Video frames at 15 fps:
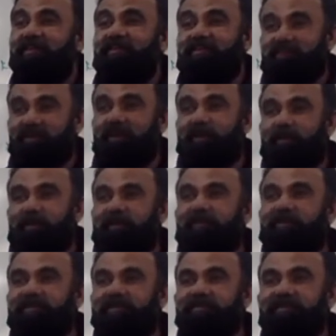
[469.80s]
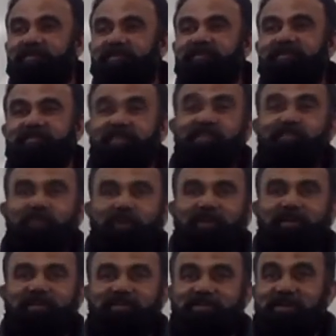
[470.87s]
normal. That's why
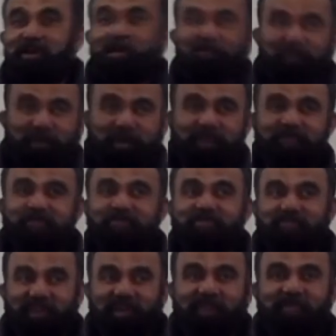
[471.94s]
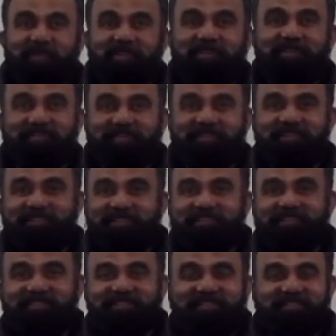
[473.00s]
it's bad to drive
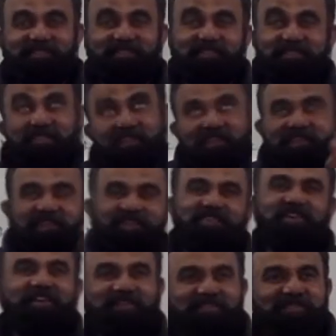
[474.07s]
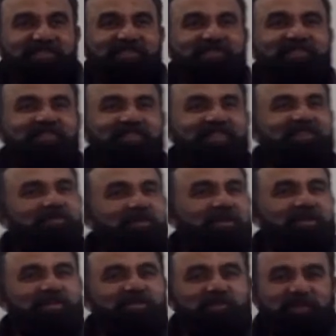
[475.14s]
and drink and drive, right?
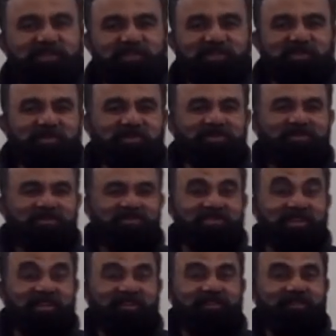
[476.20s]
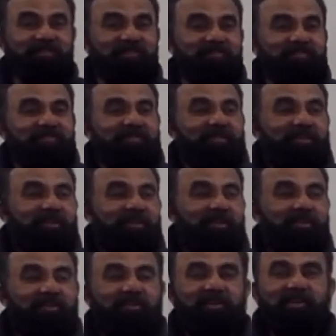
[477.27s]
Because once you drink and
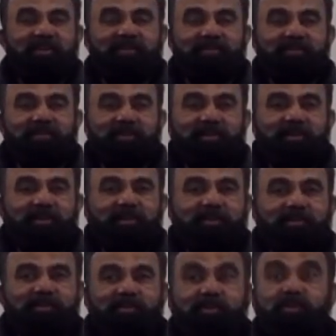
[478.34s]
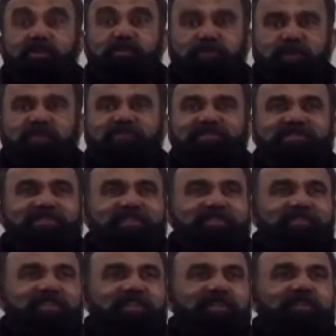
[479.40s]
drive, and your response is definitely going